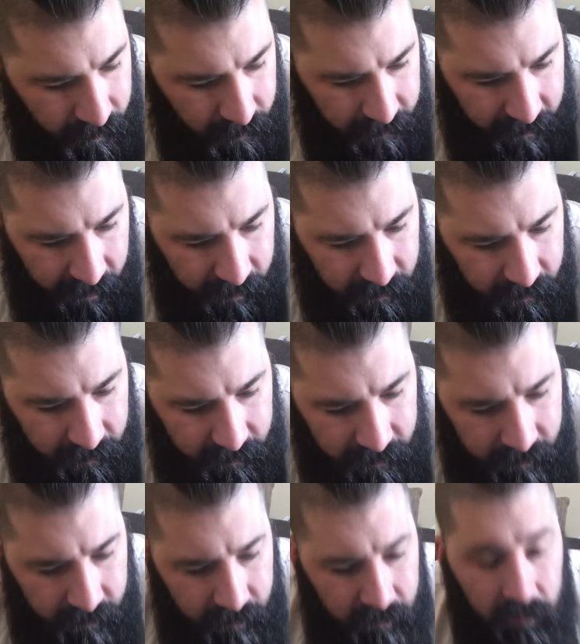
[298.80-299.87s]
In fact,
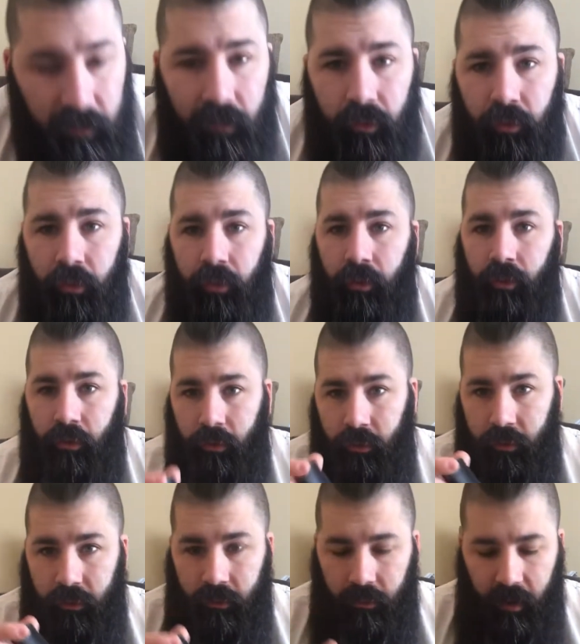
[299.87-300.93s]
it's
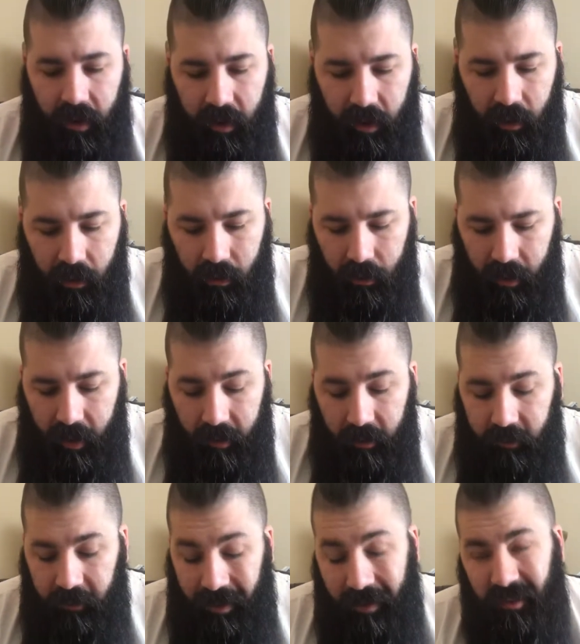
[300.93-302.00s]
right here. I
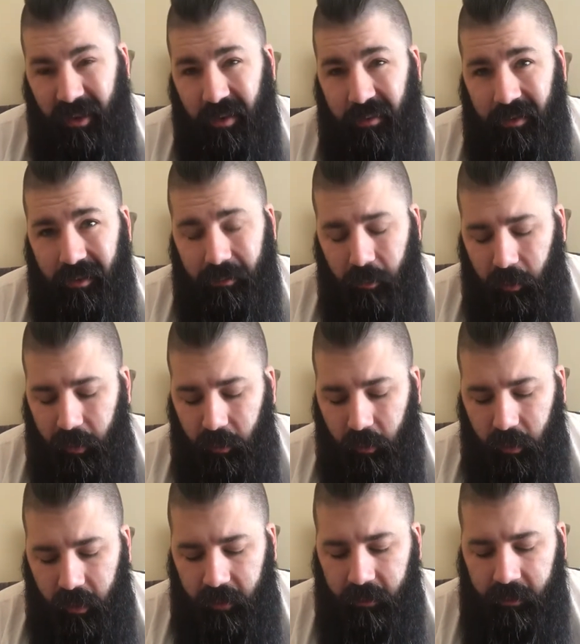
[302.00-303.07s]
actually haven't used this more than
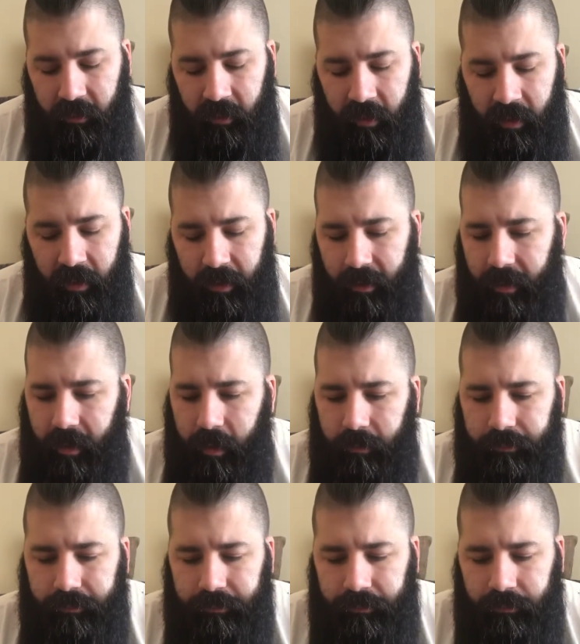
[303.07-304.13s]
once. I'm